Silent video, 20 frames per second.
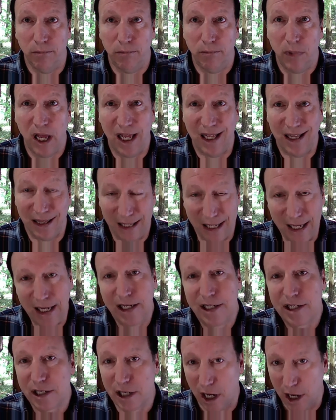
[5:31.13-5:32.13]
at
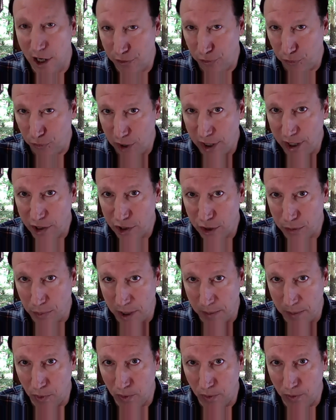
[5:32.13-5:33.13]
least unreached
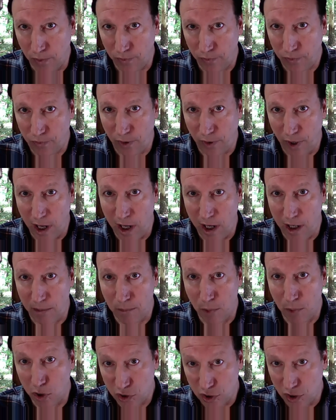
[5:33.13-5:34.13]
peoples, and
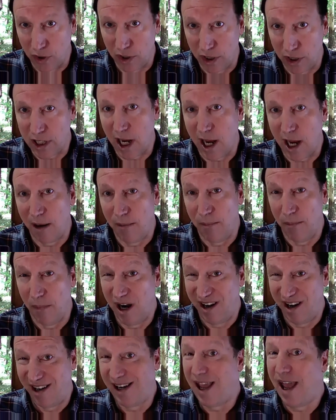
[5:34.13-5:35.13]
most of the time
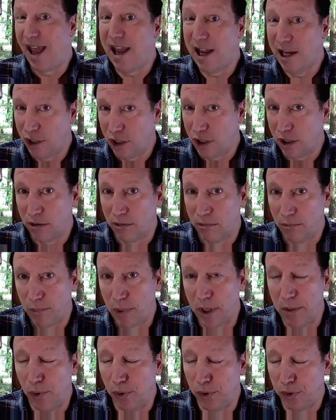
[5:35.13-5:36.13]
unengaged
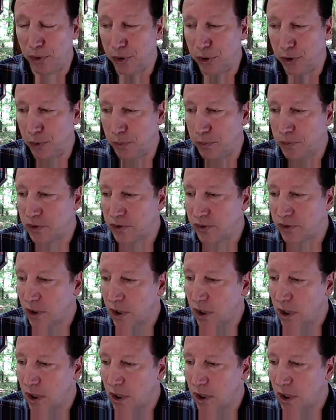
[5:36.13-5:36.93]
people groups,